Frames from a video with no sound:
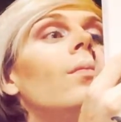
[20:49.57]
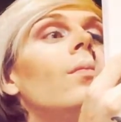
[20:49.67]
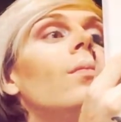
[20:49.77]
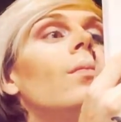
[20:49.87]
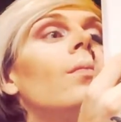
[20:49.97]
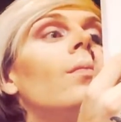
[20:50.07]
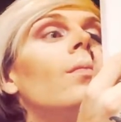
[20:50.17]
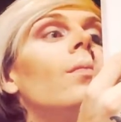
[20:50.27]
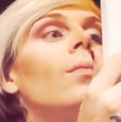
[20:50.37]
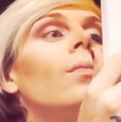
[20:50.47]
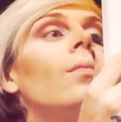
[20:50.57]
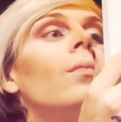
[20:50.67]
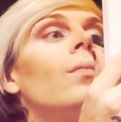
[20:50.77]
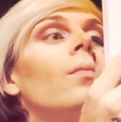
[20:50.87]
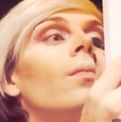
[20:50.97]

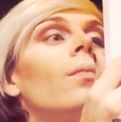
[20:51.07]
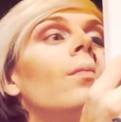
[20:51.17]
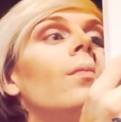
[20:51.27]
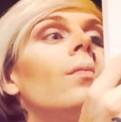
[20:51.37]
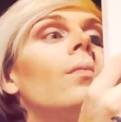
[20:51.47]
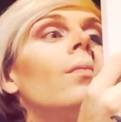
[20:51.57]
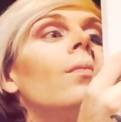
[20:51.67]
(silent)